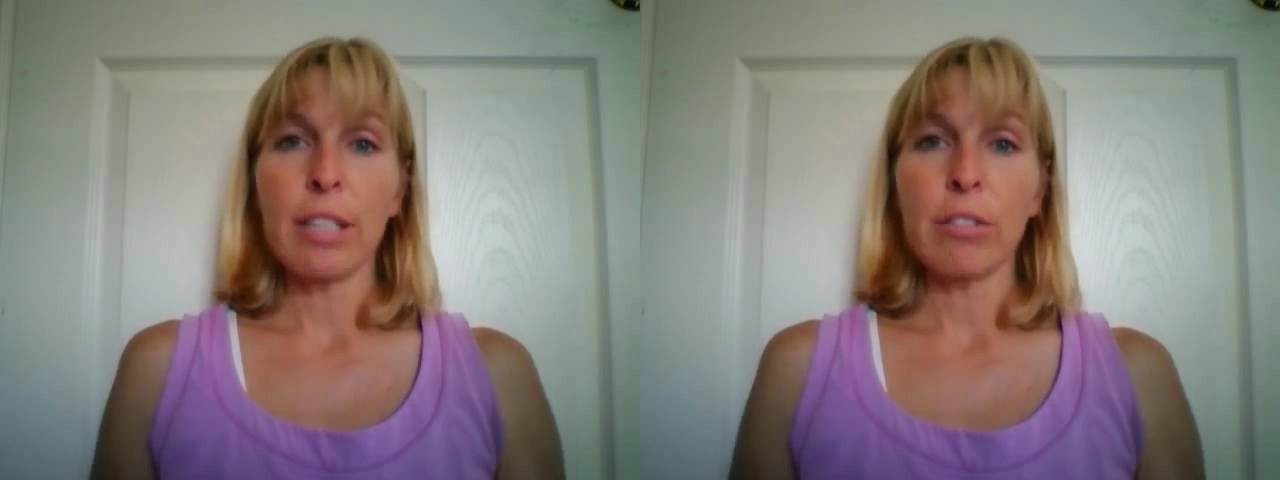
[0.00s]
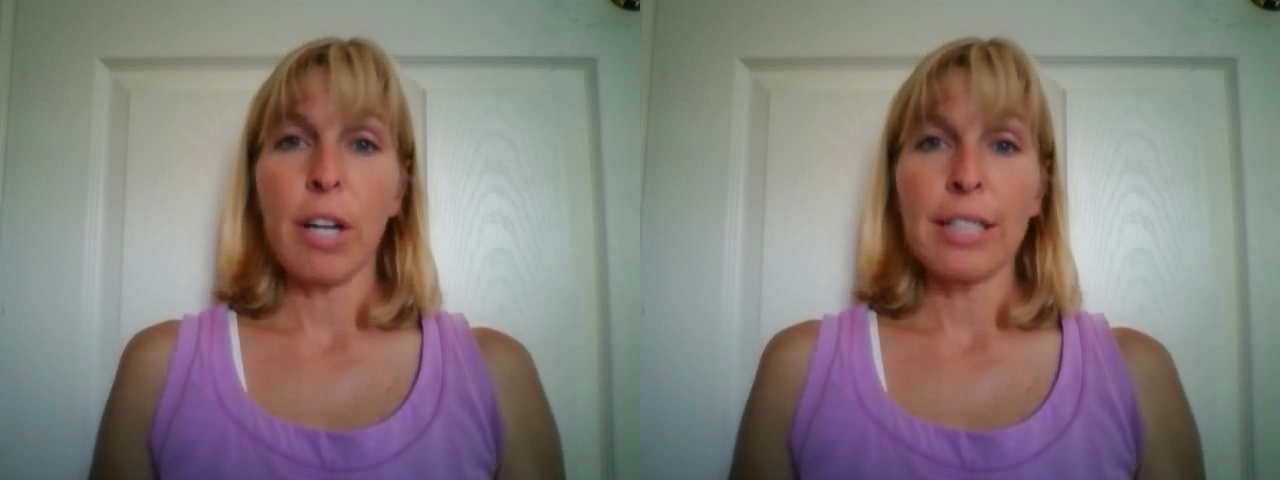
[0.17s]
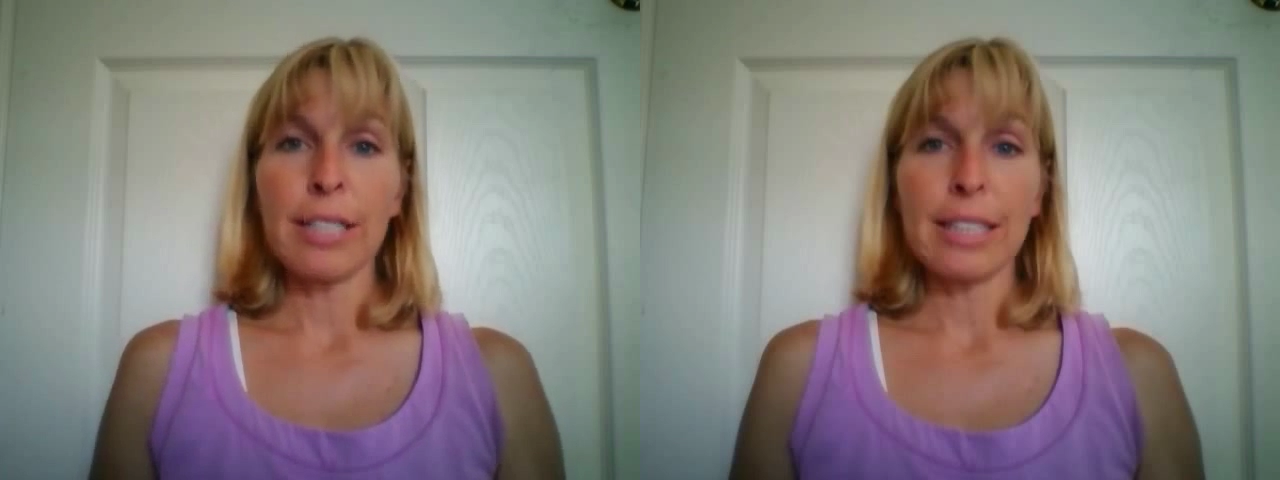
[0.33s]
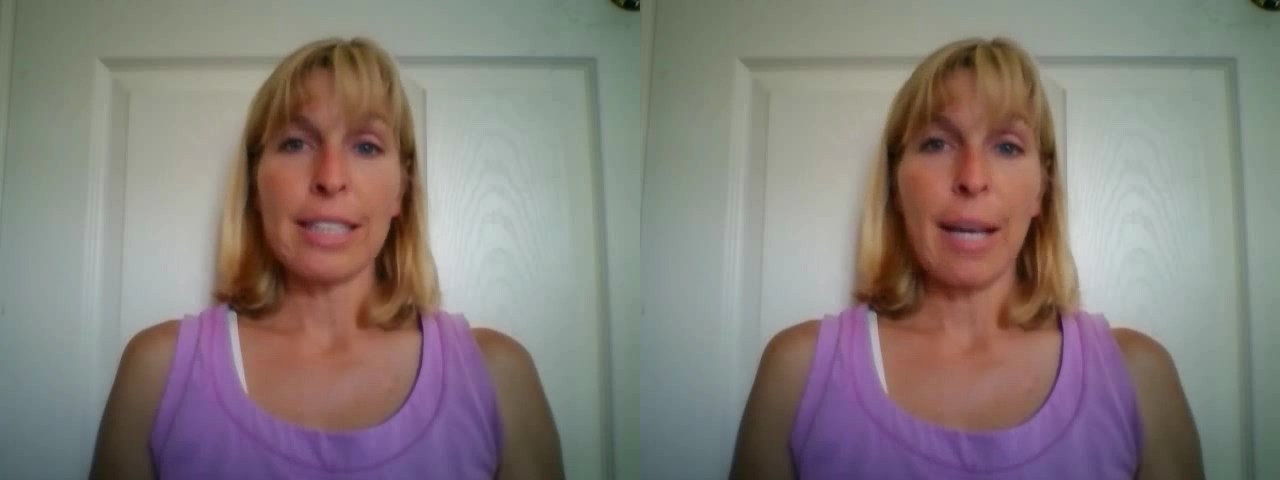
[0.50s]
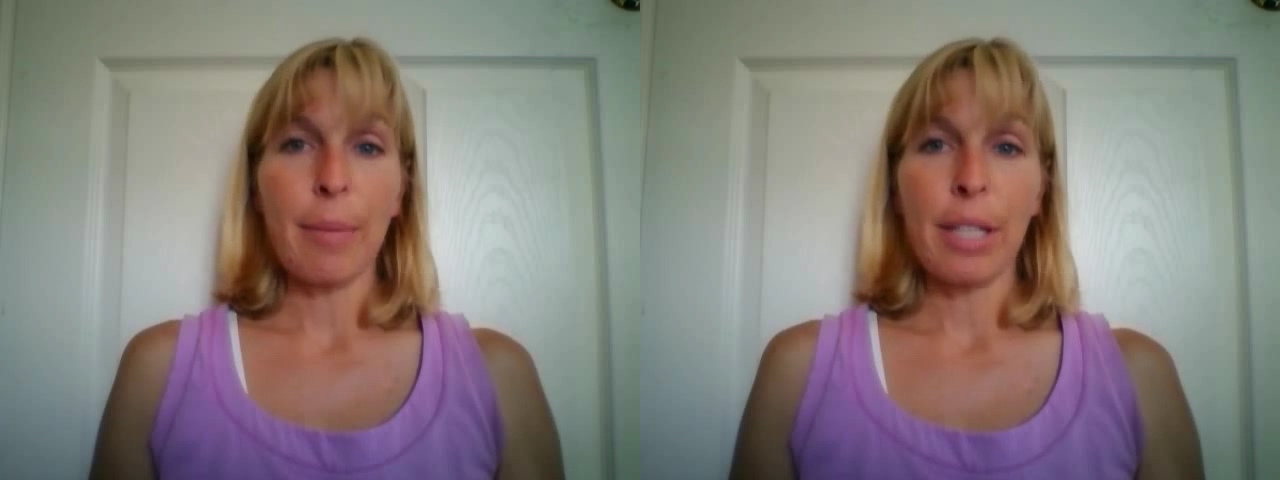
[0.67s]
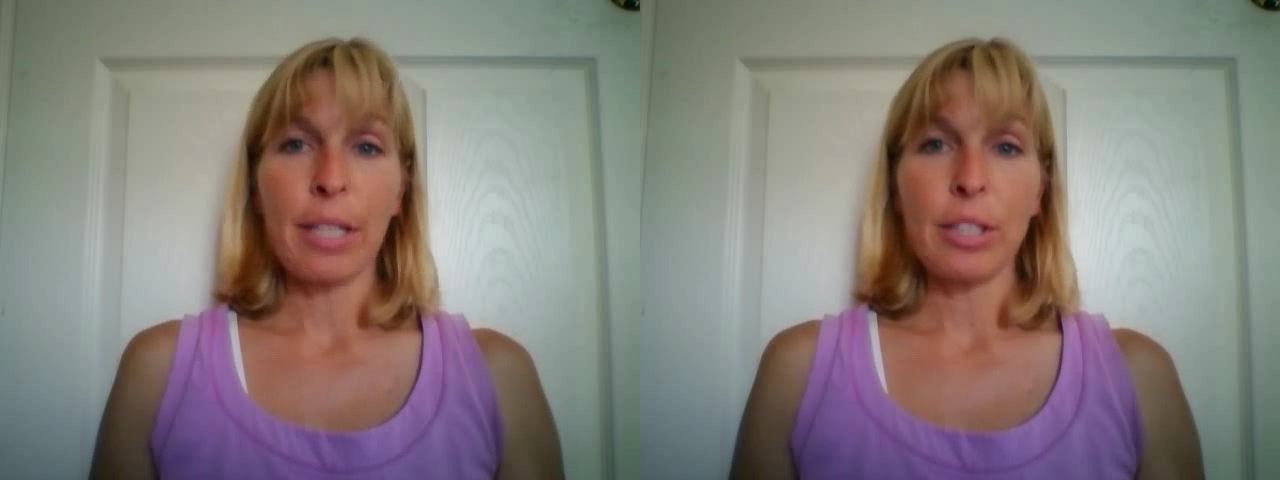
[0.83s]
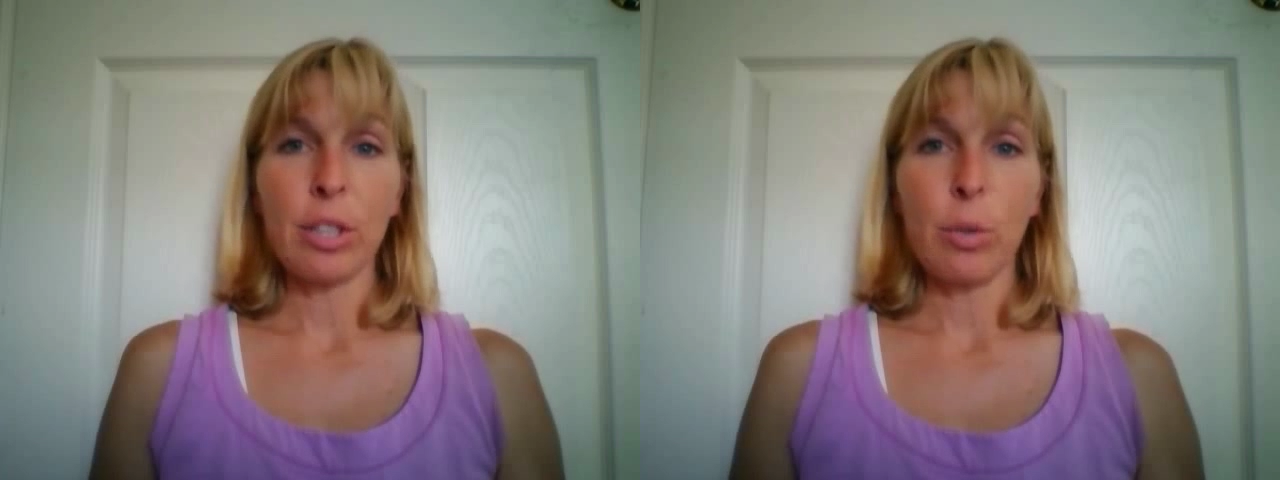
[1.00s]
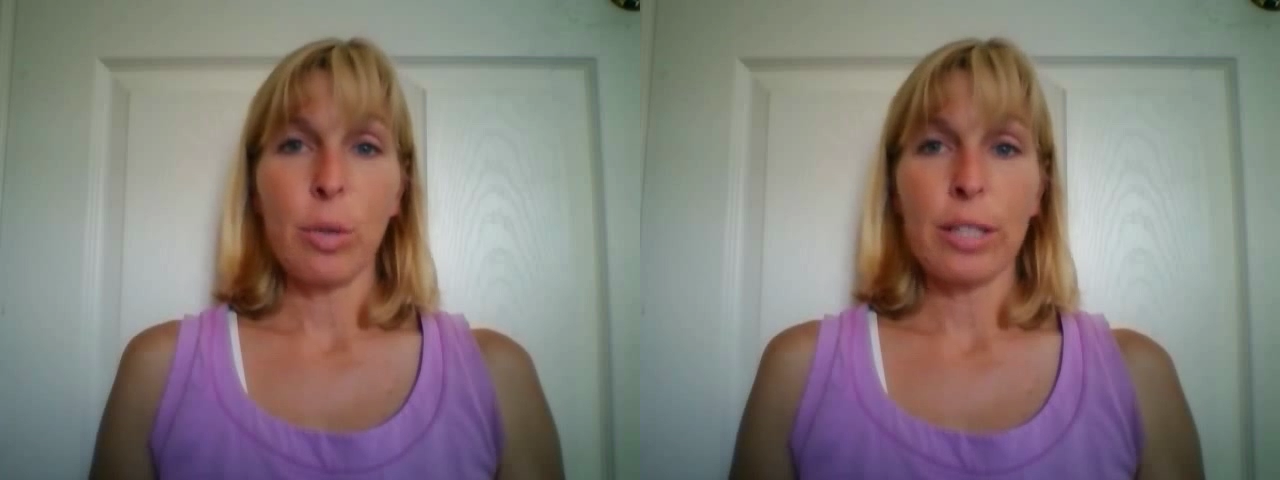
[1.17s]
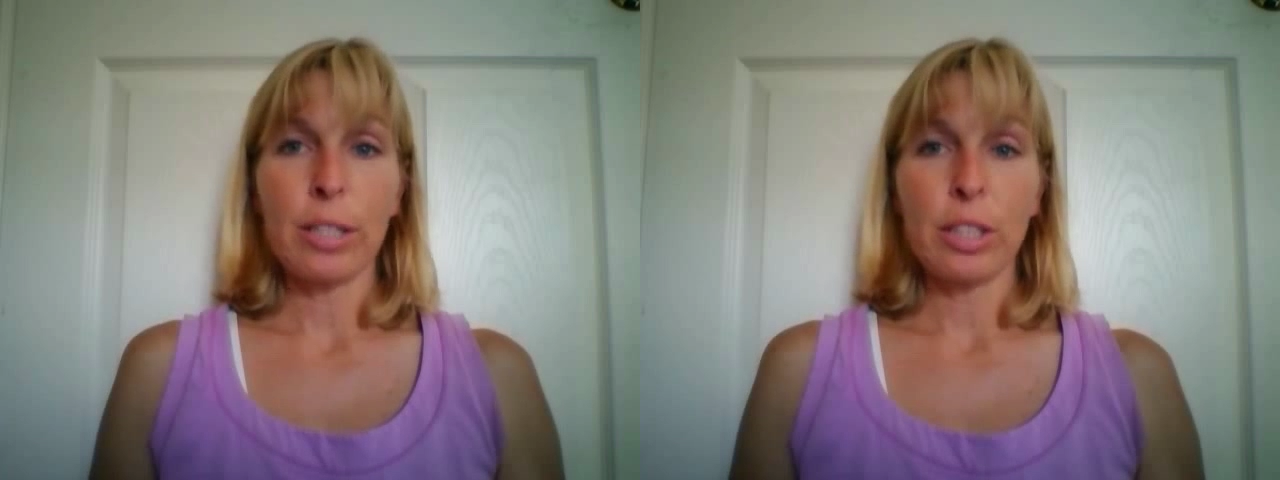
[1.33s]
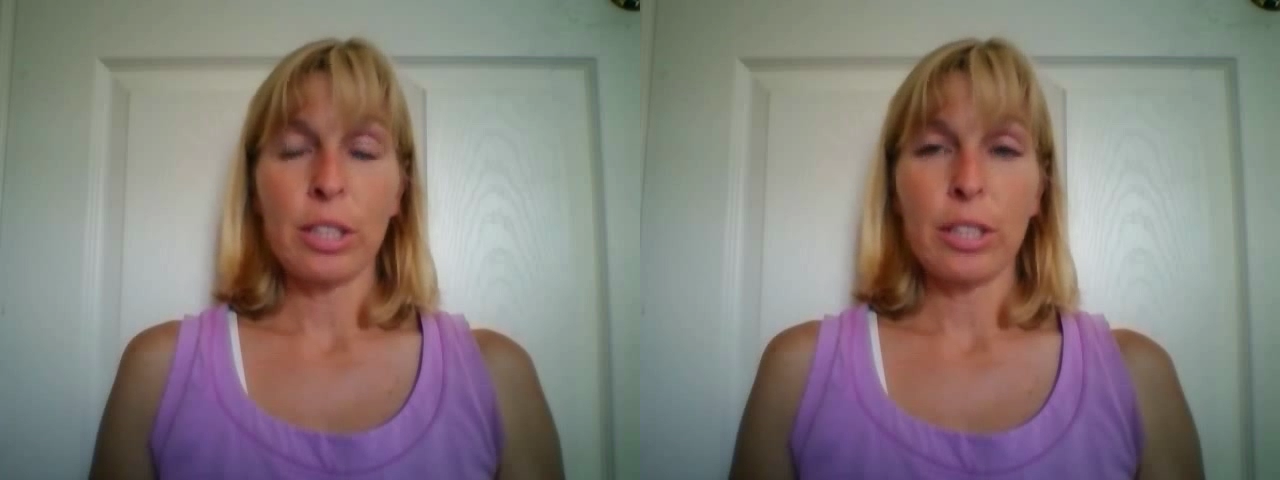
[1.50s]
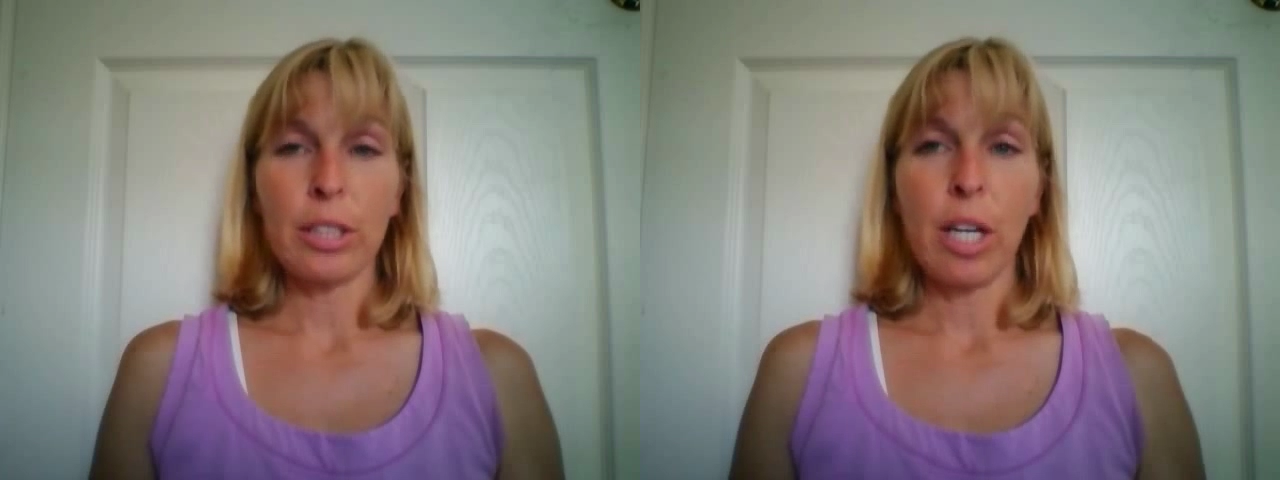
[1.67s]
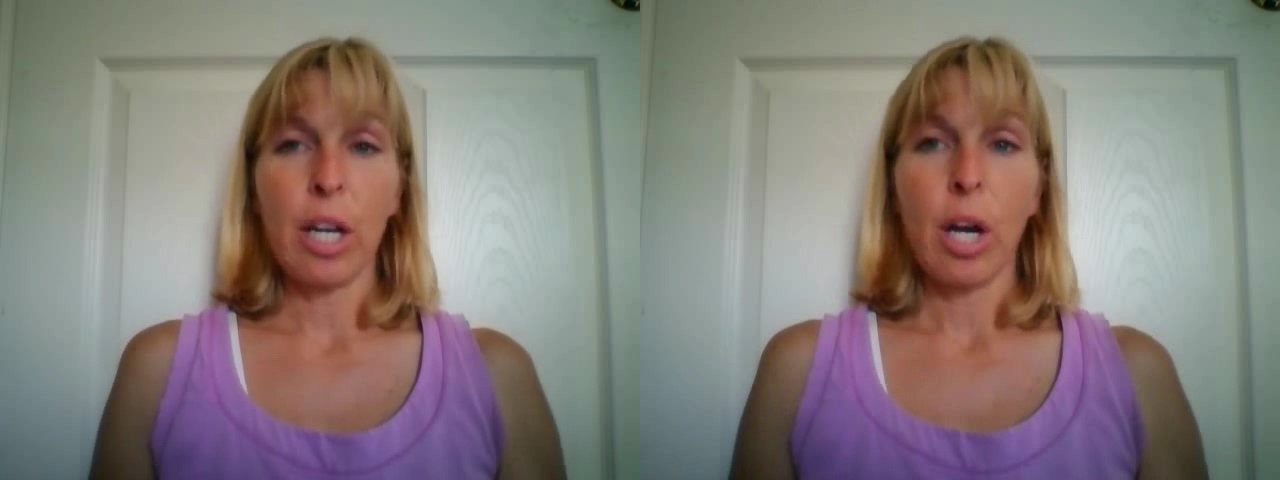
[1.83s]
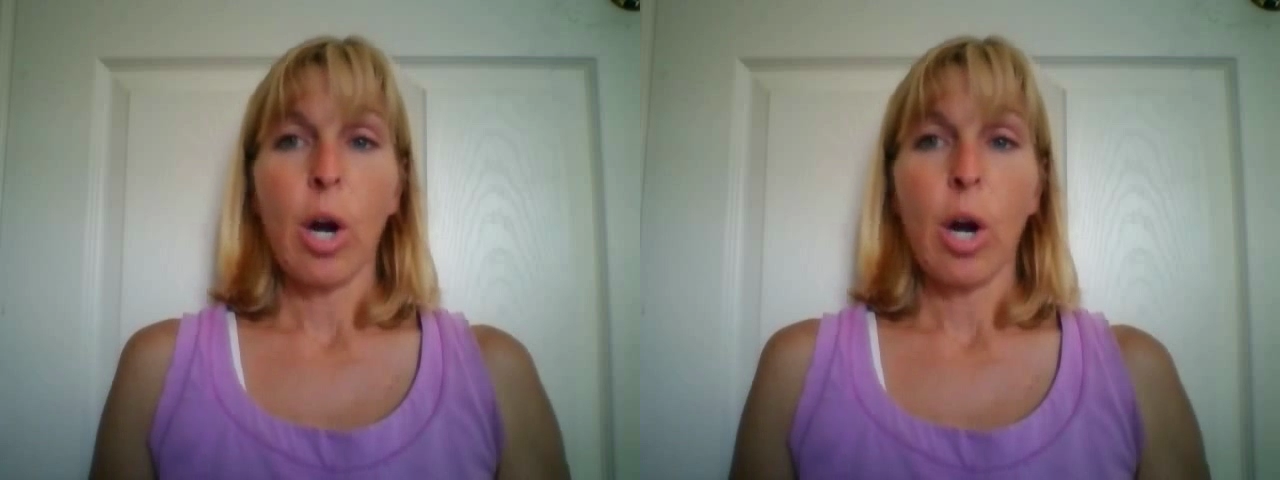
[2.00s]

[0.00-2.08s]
and cross-examination questions,